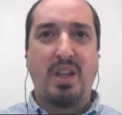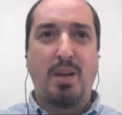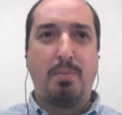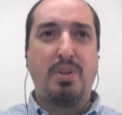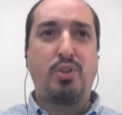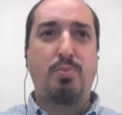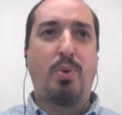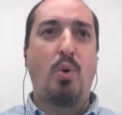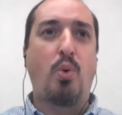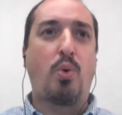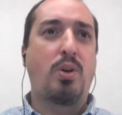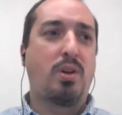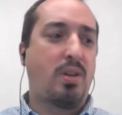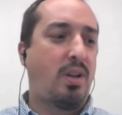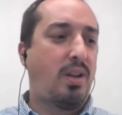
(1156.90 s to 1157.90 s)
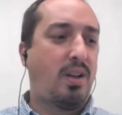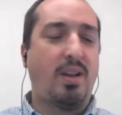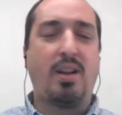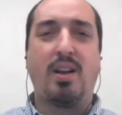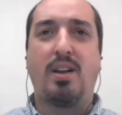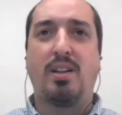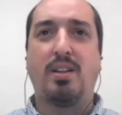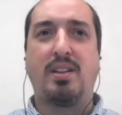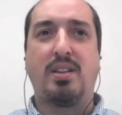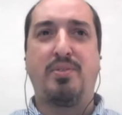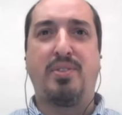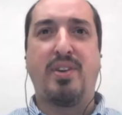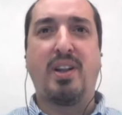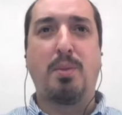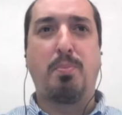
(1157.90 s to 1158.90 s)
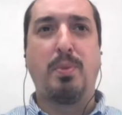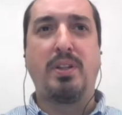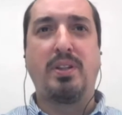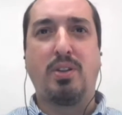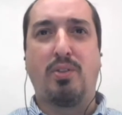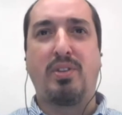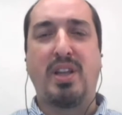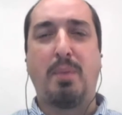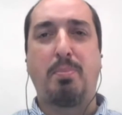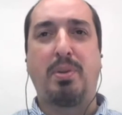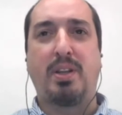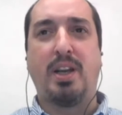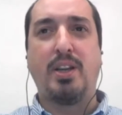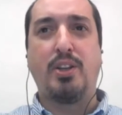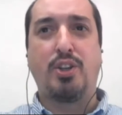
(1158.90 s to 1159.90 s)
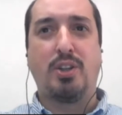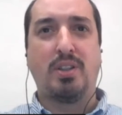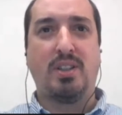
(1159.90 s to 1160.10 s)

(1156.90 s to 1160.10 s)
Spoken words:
bespoke development of an application.